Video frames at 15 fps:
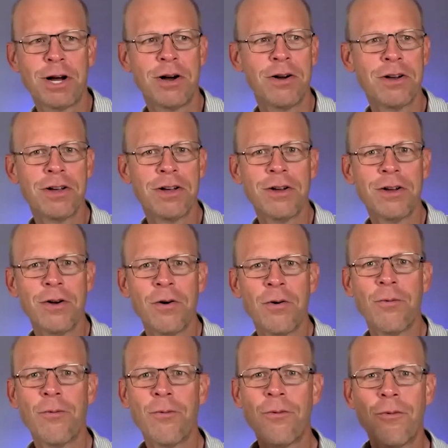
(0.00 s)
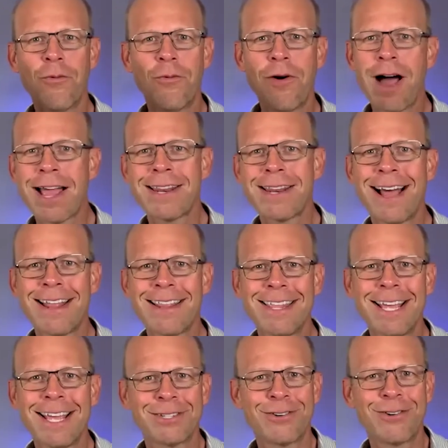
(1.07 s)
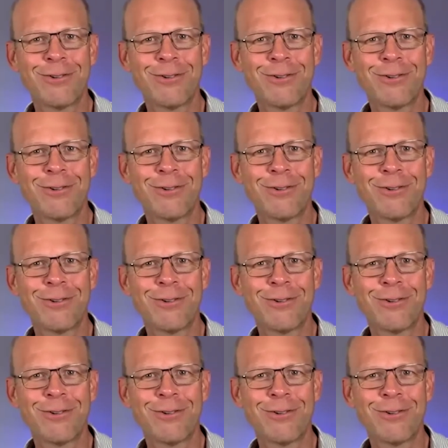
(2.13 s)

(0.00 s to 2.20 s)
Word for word: Well, w- why not this?